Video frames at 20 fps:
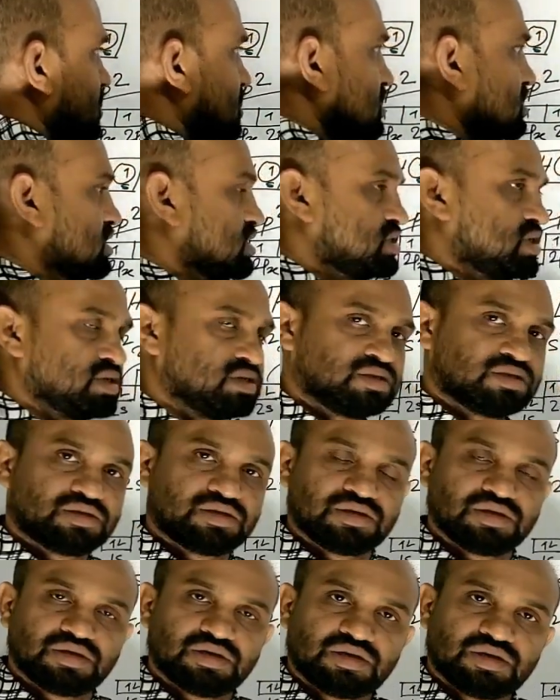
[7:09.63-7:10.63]
This
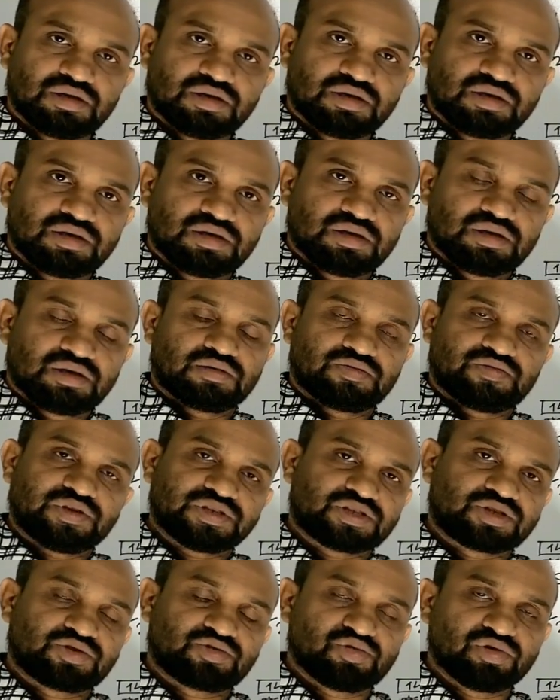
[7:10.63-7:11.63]
is
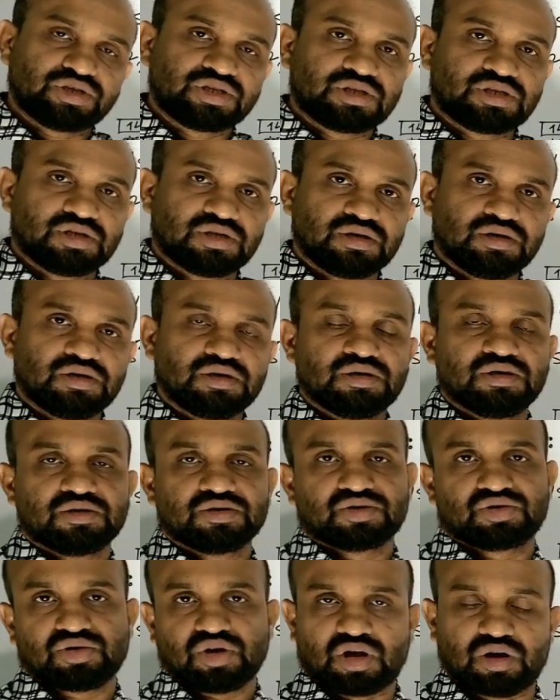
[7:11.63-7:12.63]
first question
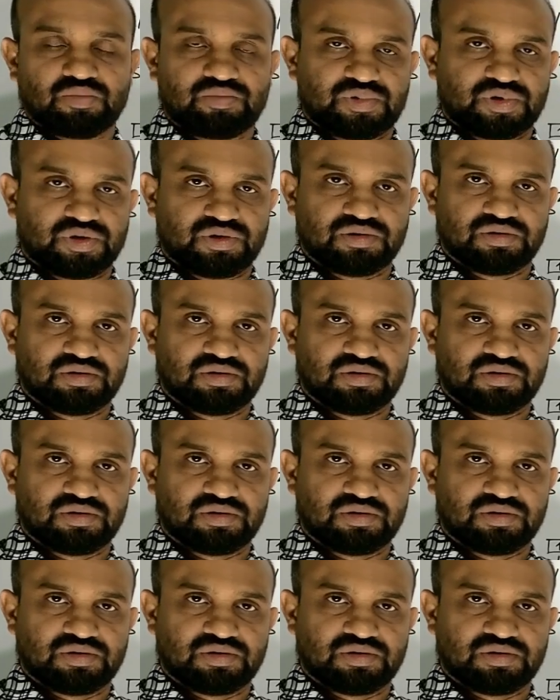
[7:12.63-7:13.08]
solved.